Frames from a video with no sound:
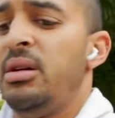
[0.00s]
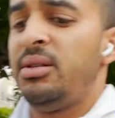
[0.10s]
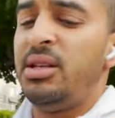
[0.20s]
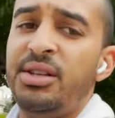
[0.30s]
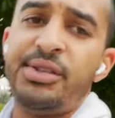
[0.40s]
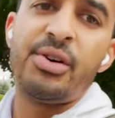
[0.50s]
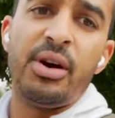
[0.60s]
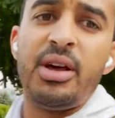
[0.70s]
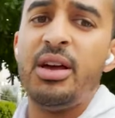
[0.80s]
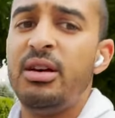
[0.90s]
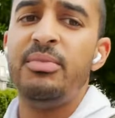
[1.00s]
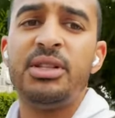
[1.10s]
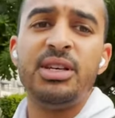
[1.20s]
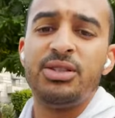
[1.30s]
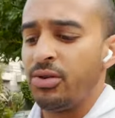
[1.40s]
It's easier on him.
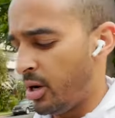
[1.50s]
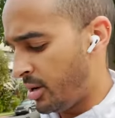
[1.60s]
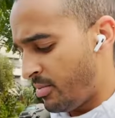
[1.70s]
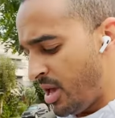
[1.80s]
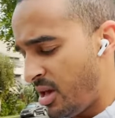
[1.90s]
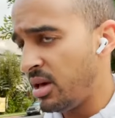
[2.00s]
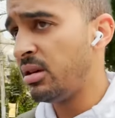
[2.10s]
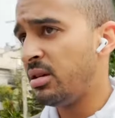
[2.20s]
It's easier on me.